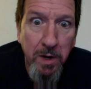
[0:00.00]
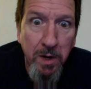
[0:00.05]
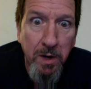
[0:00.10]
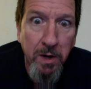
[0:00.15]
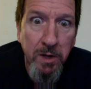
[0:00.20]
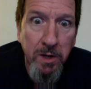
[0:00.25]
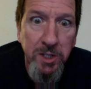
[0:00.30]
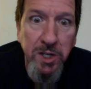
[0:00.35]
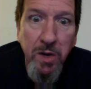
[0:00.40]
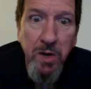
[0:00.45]

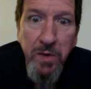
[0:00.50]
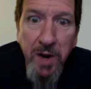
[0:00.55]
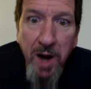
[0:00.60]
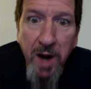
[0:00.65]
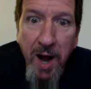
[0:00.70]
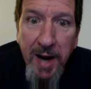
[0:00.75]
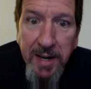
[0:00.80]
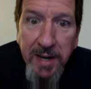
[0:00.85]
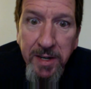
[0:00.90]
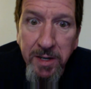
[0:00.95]
so that
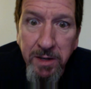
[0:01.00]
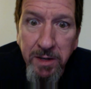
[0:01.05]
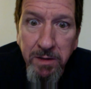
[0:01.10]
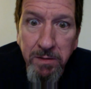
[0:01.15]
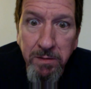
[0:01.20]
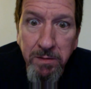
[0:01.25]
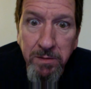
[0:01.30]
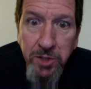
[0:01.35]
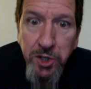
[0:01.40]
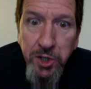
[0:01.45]
I
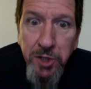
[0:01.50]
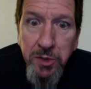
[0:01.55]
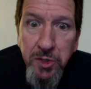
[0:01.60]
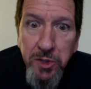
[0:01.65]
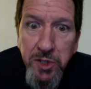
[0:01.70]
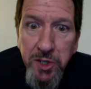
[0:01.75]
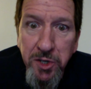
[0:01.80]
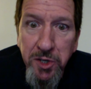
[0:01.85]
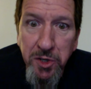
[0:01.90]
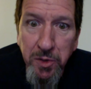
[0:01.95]
can choose
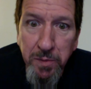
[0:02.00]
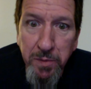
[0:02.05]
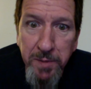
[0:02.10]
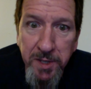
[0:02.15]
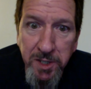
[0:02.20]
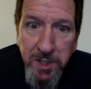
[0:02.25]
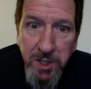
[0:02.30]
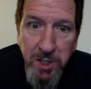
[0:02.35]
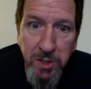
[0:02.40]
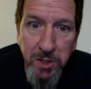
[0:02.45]
to do
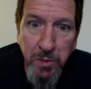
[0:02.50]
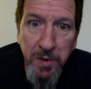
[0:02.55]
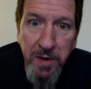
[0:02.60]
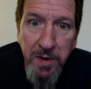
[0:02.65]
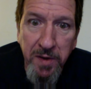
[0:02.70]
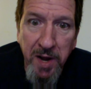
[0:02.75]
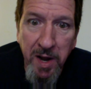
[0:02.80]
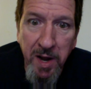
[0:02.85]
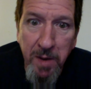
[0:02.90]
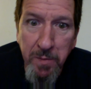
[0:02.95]
business with
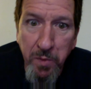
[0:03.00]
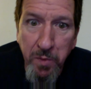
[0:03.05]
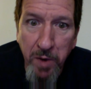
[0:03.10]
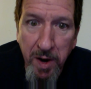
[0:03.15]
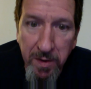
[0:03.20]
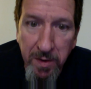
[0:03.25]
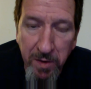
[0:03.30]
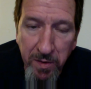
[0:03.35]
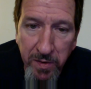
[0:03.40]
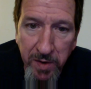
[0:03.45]
them
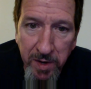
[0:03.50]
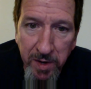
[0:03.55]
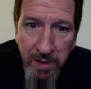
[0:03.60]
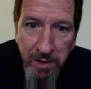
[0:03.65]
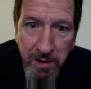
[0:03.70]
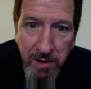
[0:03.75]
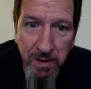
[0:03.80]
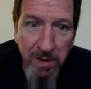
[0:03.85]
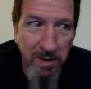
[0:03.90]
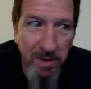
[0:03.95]
rather
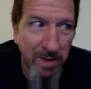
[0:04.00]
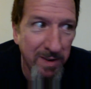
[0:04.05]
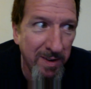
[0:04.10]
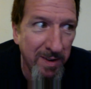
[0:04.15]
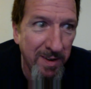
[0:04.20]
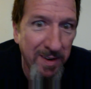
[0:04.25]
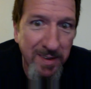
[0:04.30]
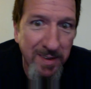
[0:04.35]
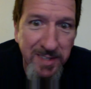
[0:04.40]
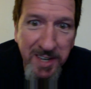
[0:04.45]
than
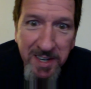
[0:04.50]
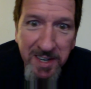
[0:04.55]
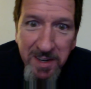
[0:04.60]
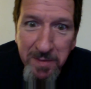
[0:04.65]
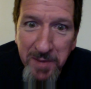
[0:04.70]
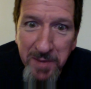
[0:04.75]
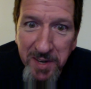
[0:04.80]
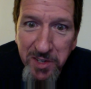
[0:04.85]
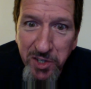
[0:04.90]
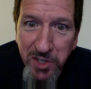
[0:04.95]
taking
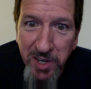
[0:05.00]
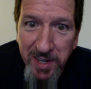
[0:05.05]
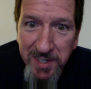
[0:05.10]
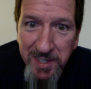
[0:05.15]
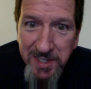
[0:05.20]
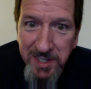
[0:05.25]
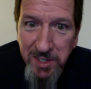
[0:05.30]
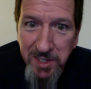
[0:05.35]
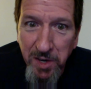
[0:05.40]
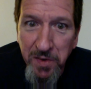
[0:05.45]
my
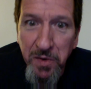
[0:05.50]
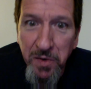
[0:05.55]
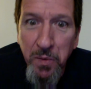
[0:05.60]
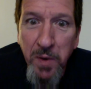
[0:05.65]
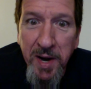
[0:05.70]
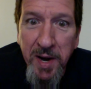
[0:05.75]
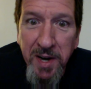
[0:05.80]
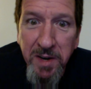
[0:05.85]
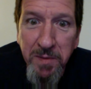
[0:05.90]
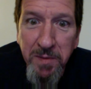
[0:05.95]
chances on the
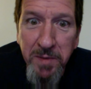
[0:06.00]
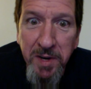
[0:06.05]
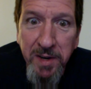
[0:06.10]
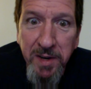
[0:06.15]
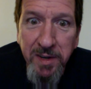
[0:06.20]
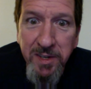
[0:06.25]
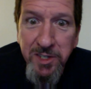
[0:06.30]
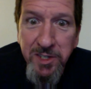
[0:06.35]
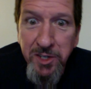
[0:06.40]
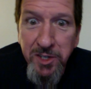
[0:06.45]
random
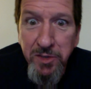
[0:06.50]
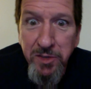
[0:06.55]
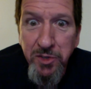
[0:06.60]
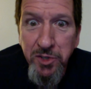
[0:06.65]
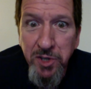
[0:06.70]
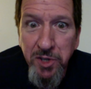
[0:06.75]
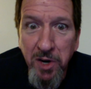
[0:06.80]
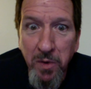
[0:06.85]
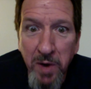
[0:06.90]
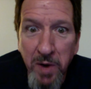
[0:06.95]
idiots who
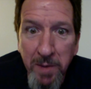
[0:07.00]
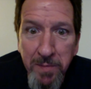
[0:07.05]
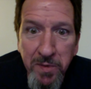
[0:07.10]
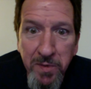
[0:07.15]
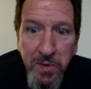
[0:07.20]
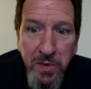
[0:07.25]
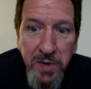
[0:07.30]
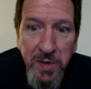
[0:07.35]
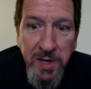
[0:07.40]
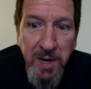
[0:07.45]
show up
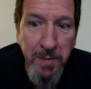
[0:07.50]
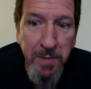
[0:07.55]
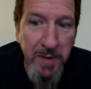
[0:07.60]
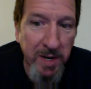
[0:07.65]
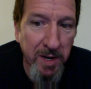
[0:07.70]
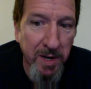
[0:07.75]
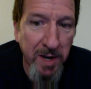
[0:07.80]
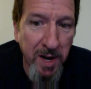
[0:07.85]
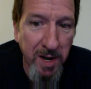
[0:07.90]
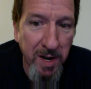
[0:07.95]
through the
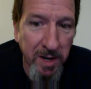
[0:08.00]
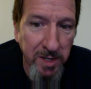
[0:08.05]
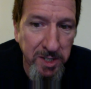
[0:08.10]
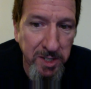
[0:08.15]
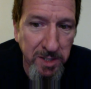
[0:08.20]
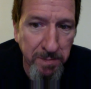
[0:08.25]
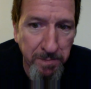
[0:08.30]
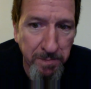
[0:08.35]
MLS.